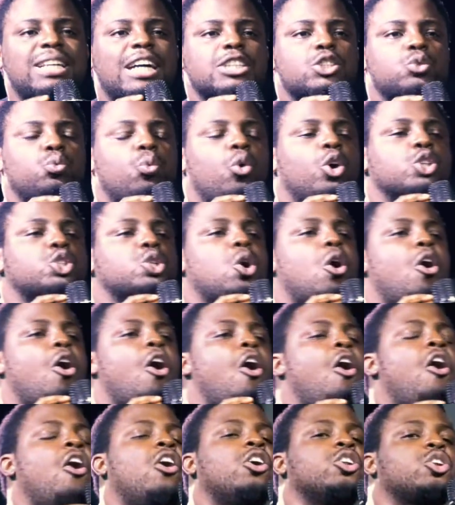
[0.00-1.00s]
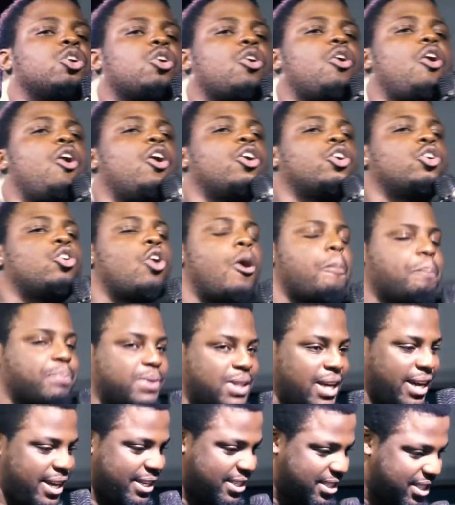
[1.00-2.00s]
that was
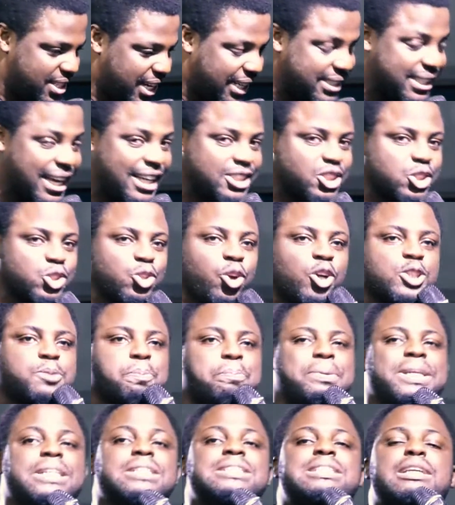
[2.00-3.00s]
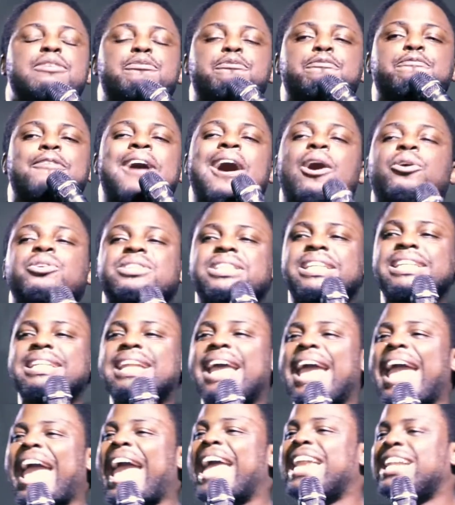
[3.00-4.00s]
uncorrupted, that has not been defiled
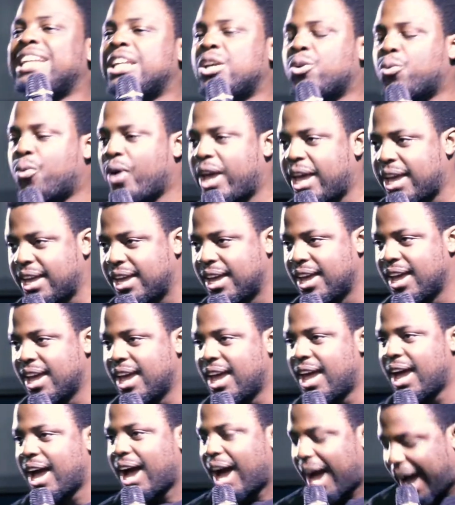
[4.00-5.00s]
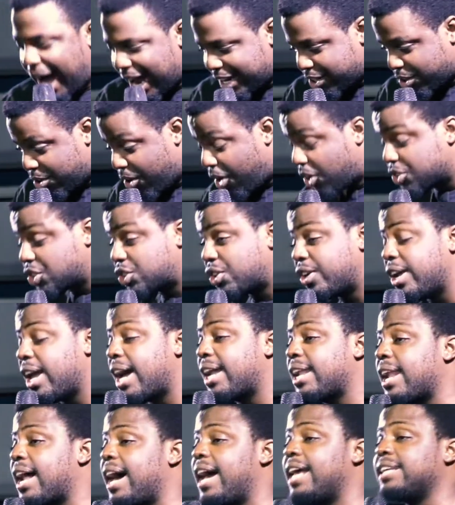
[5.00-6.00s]
in any way. And God
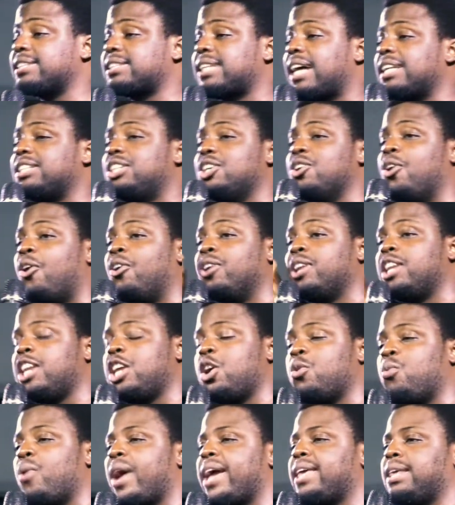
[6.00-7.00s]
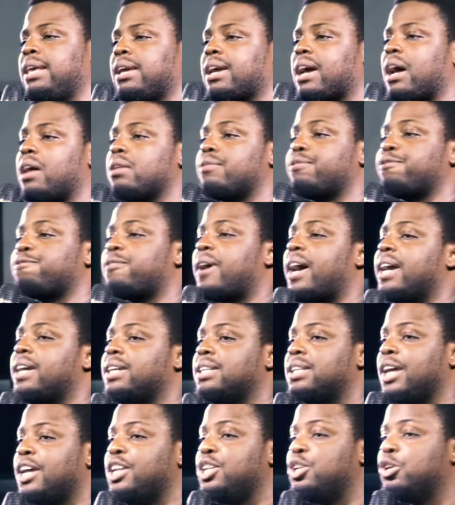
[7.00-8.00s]
realized that the only way he can
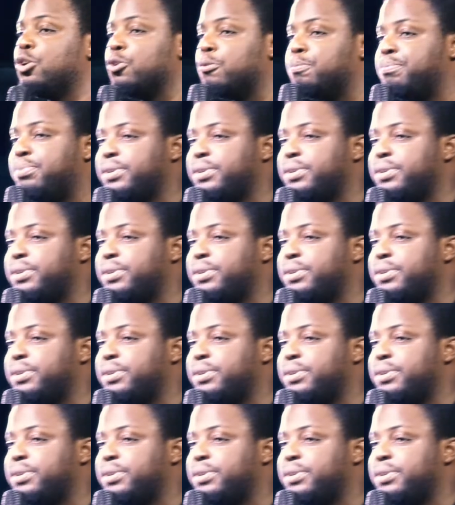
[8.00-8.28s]
find a new